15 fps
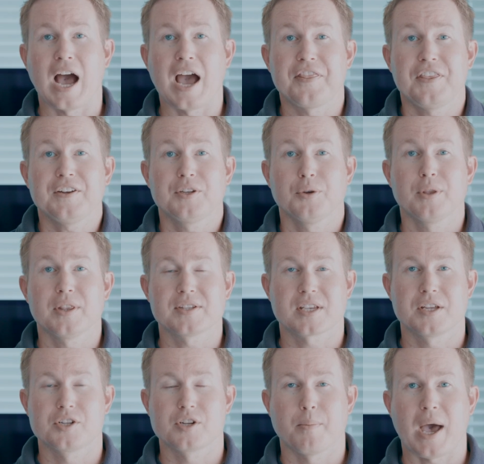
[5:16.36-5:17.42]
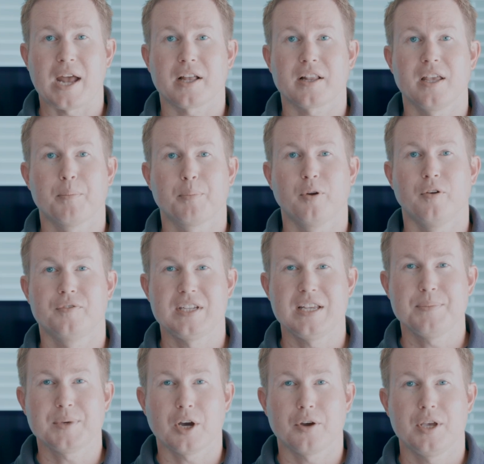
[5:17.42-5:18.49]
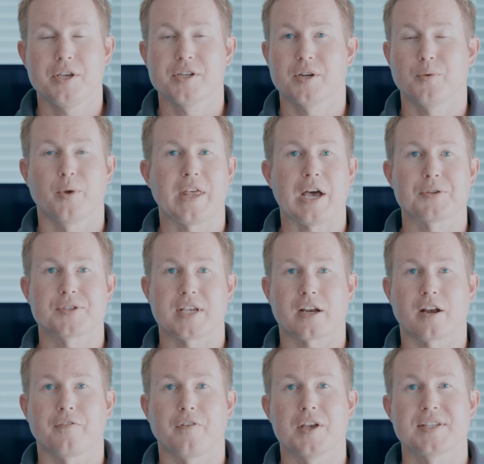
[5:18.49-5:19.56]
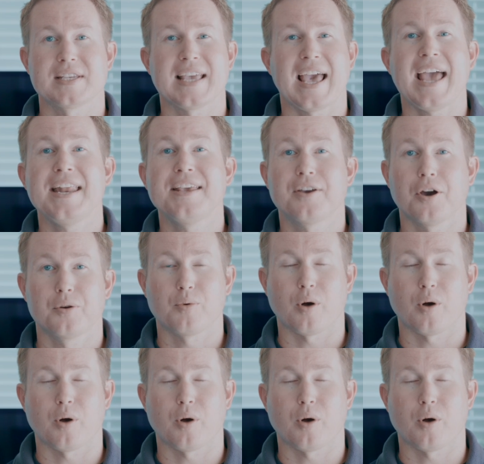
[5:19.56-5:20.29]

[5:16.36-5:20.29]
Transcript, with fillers: I think doing this can dramatically improve team cohesion without sacrificing any code